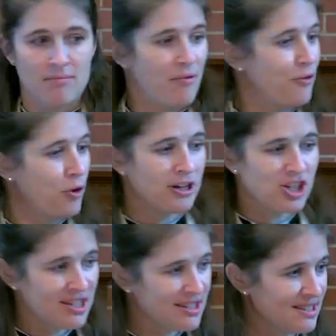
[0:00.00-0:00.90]
Before
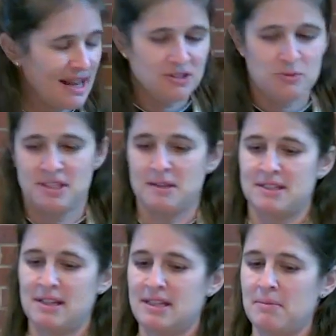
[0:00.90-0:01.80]
Jesus has
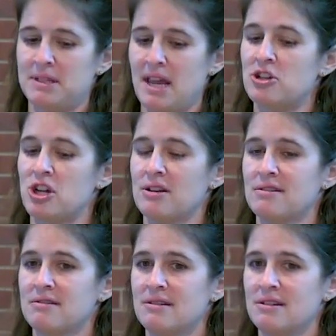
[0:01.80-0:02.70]
resisted
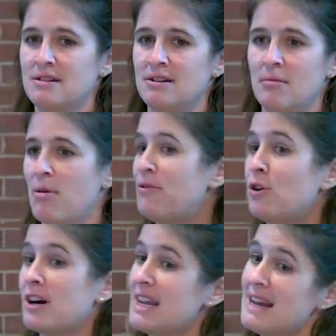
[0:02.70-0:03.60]
temptation.
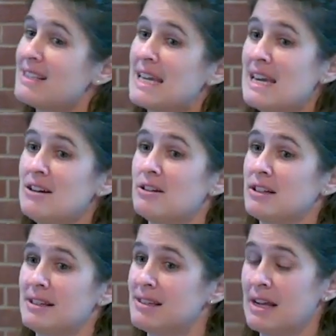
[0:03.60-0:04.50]
Before he has
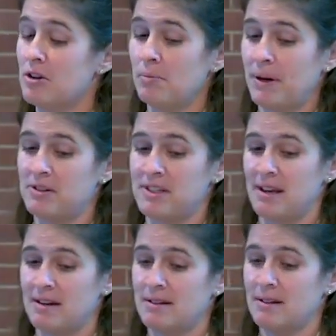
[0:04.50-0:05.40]
healed a single
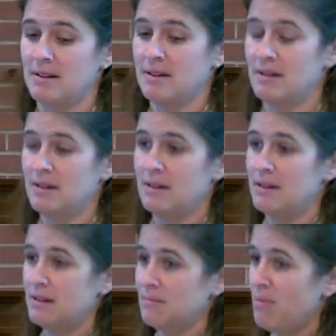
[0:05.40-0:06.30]
person
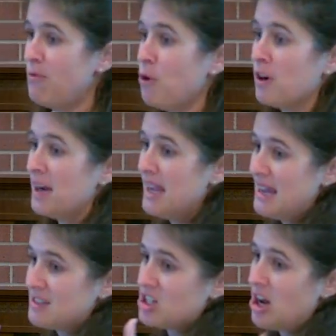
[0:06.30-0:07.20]
before he
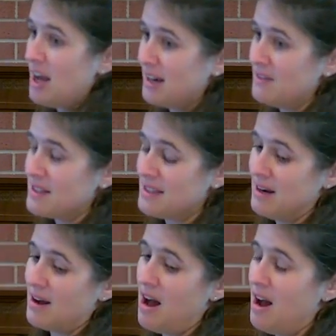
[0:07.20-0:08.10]
has taught in the
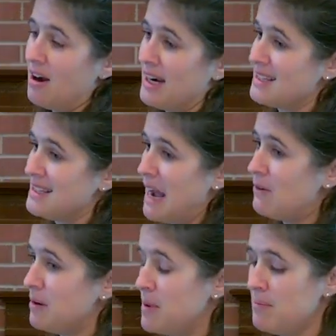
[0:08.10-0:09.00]
synagogue and
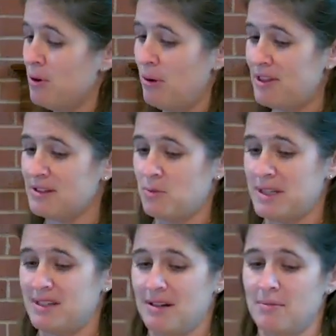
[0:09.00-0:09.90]
astounded people with his
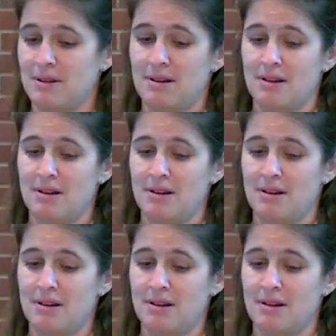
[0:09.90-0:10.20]
wisdom.